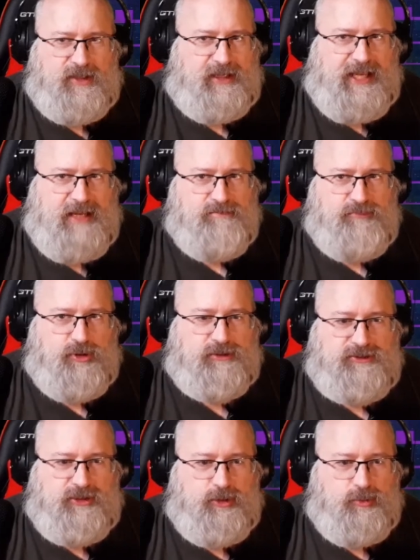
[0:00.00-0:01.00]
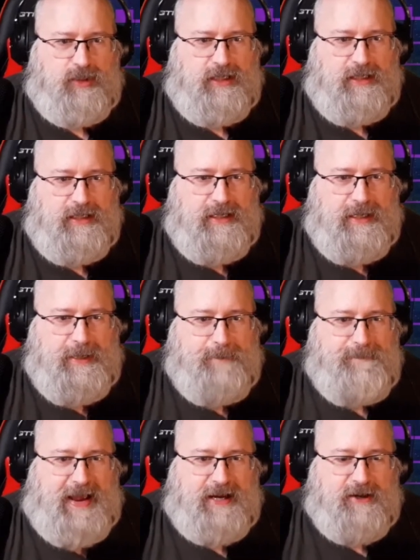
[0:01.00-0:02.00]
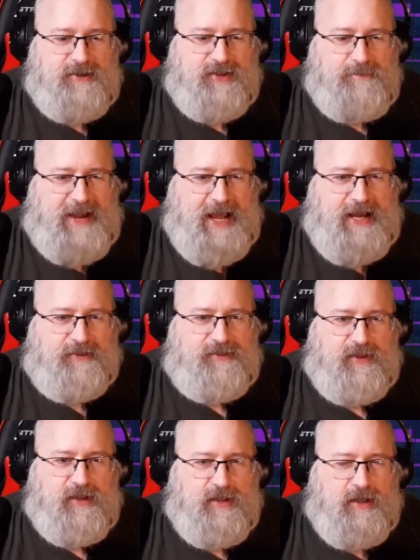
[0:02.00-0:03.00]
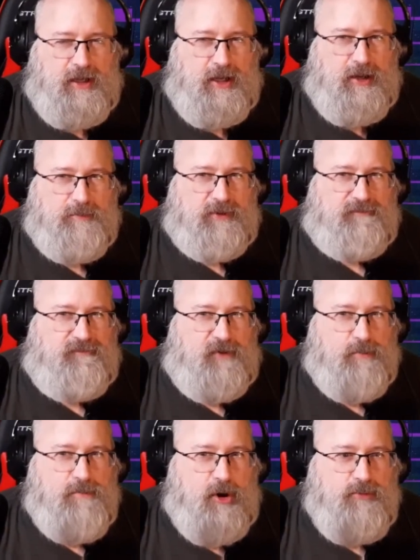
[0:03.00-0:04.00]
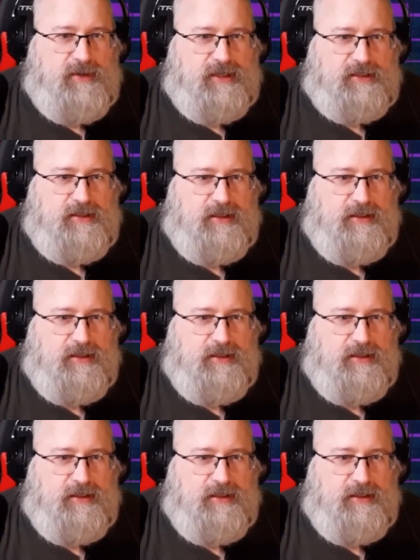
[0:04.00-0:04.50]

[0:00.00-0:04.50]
game puts you back on the path. But for a moment,